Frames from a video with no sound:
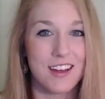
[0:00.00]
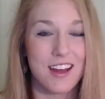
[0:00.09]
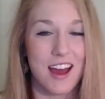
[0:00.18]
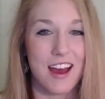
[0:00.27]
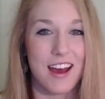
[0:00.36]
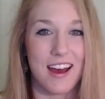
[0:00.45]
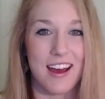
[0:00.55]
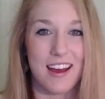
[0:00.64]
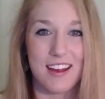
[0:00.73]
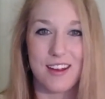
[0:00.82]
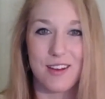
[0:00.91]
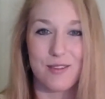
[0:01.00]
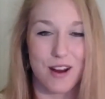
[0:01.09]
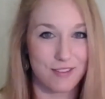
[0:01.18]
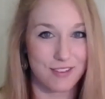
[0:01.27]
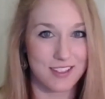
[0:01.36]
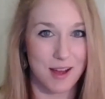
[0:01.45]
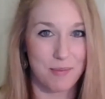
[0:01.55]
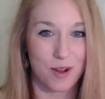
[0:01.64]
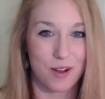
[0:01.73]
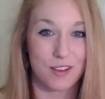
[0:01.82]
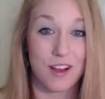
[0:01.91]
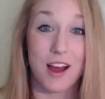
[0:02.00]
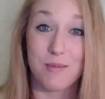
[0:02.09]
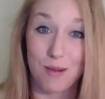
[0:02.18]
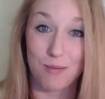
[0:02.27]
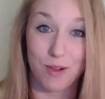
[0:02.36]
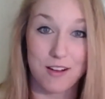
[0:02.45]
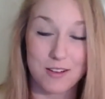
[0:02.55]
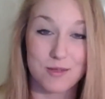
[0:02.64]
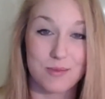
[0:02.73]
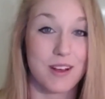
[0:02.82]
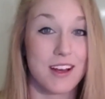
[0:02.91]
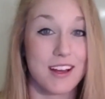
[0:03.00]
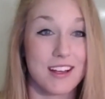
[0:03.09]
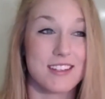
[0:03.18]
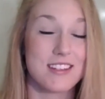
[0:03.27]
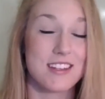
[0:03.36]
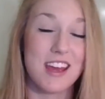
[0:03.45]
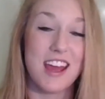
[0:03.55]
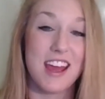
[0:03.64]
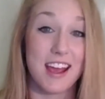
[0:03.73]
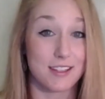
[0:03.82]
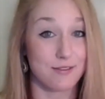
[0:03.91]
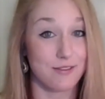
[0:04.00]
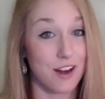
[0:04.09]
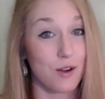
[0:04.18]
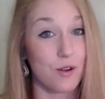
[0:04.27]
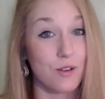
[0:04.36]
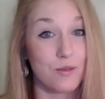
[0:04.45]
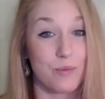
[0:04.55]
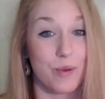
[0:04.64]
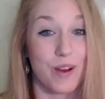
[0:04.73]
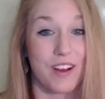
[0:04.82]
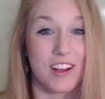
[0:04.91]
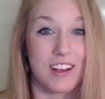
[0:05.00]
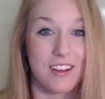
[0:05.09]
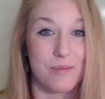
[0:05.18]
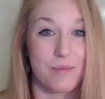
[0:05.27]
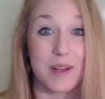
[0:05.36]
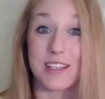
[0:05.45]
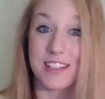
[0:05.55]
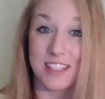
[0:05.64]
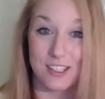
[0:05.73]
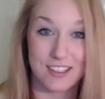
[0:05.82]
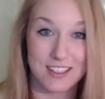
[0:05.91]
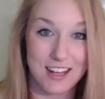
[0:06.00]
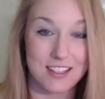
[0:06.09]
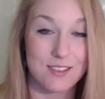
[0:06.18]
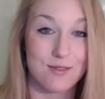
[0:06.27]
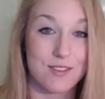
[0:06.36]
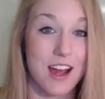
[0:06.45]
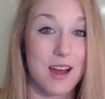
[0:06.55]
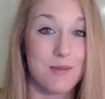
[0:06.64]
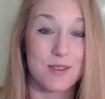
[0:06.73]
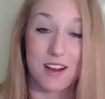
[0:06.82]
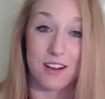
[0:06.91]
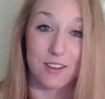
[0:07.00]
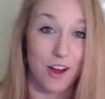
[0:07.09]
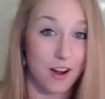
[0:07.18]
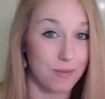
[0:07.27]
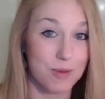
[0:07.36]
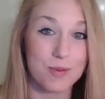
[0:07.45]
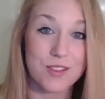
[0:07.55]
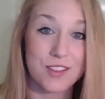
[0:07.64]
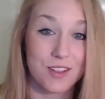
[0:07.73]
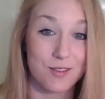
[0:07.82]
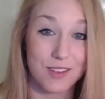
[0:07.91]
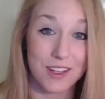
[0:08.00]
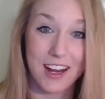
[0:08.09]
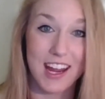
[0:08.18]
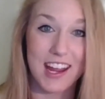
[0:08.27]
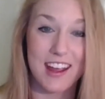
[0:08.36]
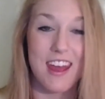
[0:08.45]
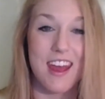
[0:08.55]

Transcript: reference that book a lot in my blogs, because it's a very old book, but it stood the test of time. A lot of people still read it.